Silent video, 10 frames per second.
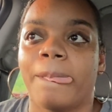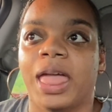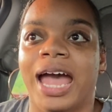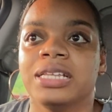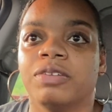
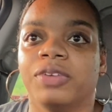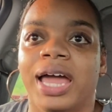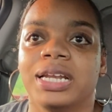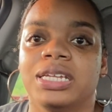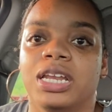as a
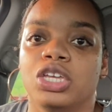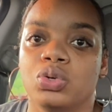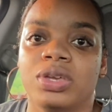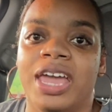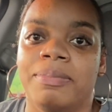flight attendant,
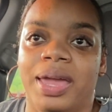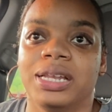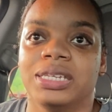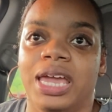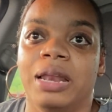you can
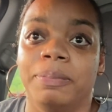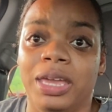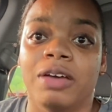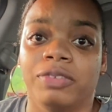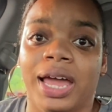maintain
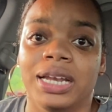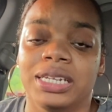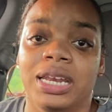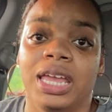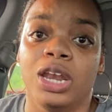being a flight
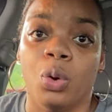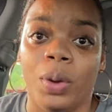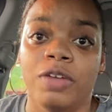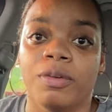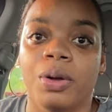attendant and
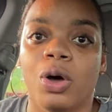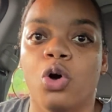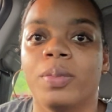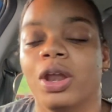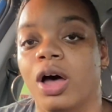away from
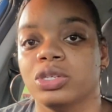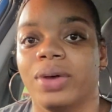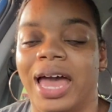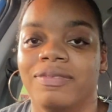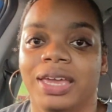home, and also
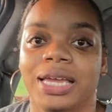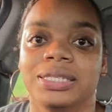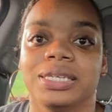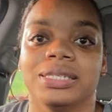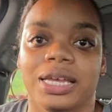having a
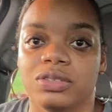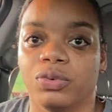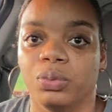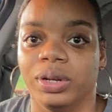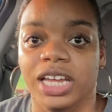
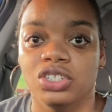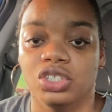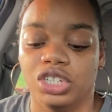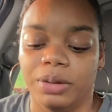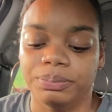successful
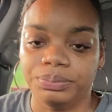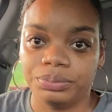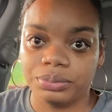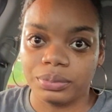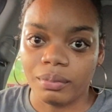relationship,
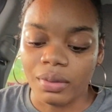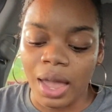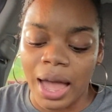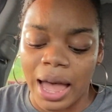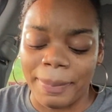
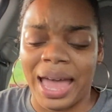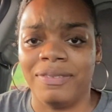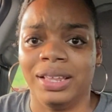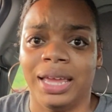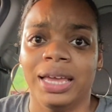
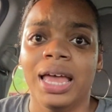having like